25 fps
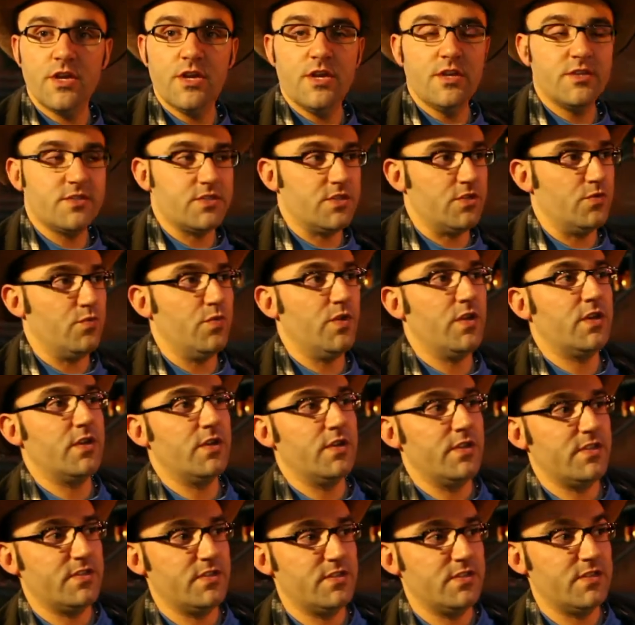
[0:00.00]
so that we can
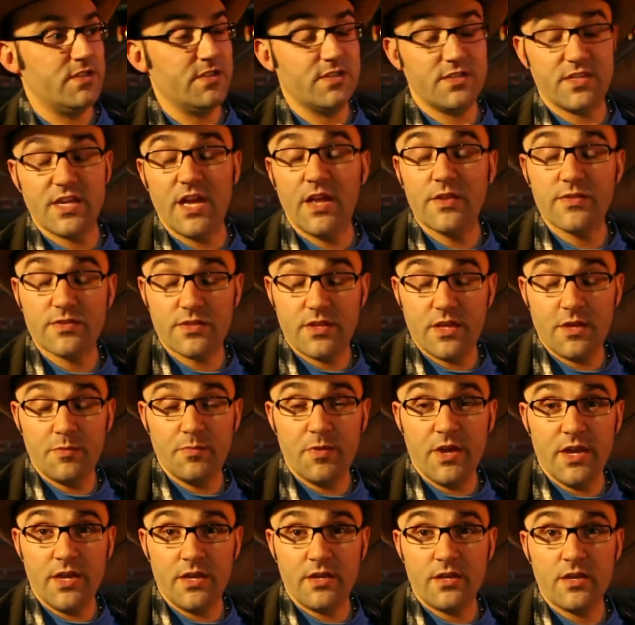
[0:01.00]
listen to the sounds that they
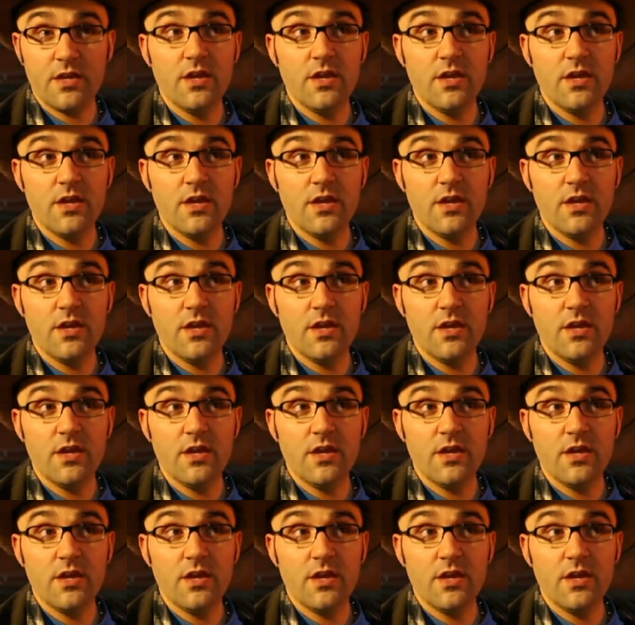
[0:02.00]
make.